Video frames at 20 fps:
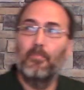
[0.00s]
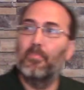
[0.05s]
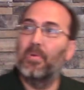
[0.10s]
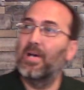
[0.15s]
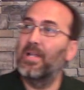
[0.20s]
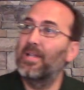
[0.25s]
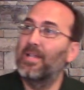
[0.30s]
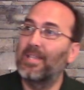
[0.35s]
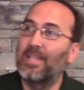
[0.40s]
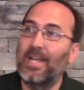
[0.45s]

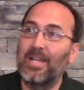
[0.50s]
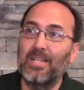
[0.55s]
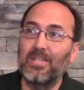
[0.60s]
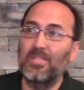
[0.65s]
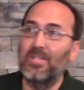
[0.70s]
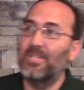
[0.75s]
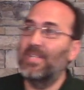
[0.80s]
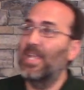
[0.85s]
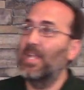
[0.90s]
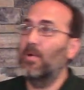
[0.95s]
But that
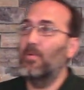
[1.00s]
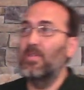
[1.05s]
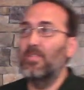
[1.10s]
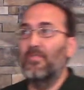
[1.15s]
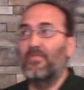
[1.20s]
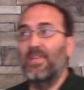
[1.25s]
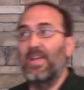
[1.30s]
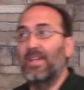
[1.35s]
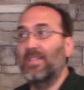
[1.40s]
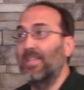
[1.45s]
doesn't take away
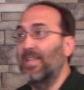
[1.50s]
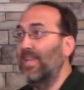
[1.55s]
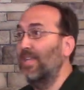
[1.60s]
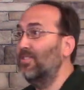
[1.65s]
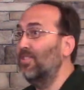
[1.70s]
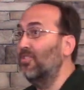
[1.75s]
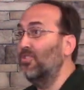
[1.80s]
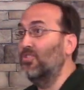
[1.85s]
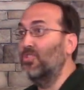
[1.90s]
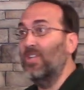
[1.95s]
the fact that
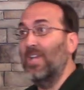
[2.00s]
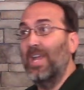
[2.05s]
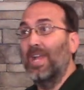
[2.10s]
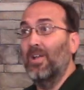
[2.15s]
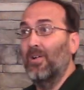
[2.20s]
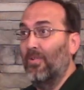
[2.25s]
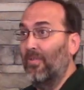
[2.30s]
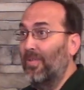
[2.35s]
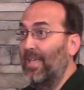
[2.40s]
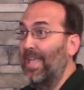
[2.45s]
he's in
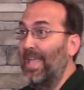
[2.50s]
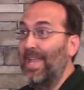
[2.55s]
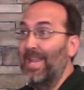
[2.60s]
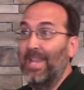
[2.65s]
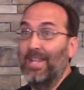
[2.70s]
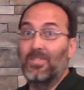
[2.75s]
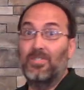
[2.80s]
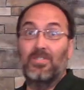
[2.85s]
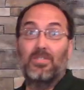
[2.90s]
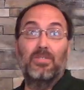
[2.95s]
jail.
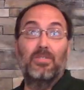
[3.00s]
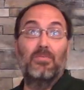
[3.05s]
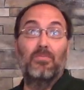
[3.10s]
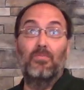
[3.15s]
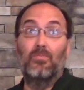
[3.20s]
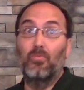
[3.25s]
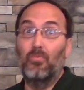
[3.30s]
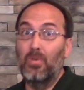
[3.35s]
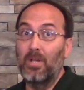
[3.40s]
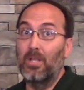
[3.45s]
And it's
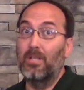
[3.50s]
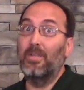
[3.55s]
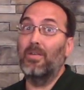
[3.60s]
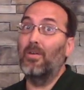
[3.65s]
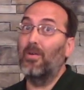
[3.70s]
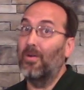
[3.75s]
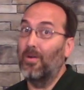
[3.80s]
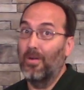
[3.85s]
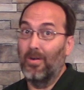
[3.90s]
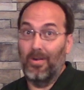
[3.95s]
really
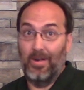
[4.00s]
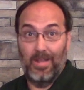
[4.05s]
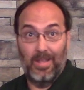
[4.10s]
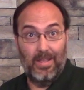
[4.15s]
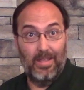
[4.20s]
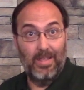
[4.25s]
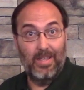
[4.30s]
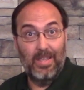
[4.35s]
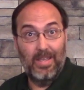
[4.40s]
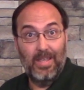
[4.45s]
hard.
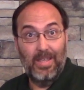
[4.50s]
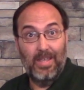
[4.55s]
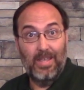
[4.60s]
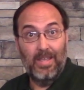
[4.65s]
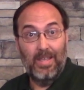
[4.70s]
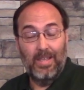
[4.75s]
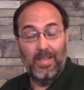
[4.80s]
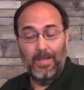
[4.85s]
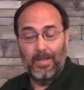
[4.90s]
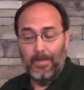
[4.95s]

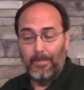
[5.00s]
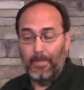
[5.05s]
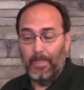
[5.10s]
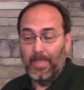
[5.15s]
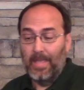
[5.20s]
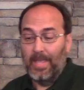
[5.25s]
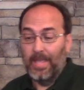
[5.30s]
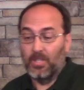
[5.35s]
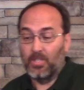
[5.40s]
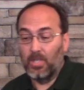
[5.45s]

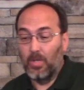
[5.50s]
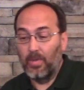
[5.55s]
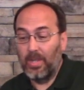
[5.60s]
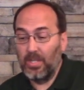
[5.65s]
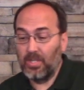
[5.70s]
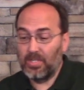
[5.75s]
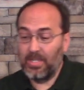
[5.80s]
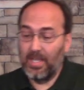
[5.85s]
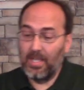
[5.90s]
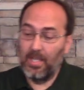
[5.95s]
And so
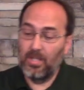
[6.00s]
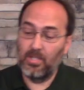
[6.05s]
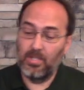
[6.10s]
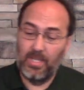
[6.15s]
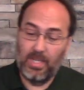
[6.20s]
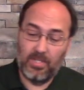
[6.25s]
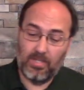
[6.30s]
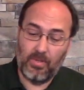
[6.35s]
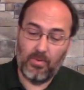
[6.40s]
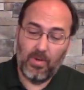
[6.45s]
he says,
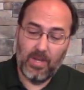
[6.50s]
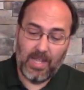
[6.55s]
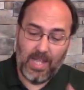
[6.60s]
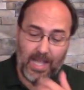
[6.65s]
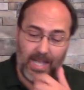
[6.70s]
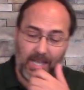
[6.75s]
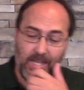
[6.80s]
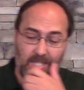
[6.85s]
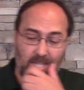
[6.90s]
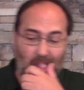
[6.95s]
these three
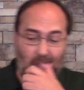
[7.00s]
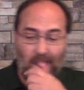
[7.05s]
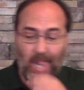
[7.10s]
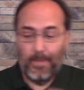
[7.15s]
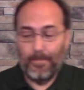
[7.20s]
guys,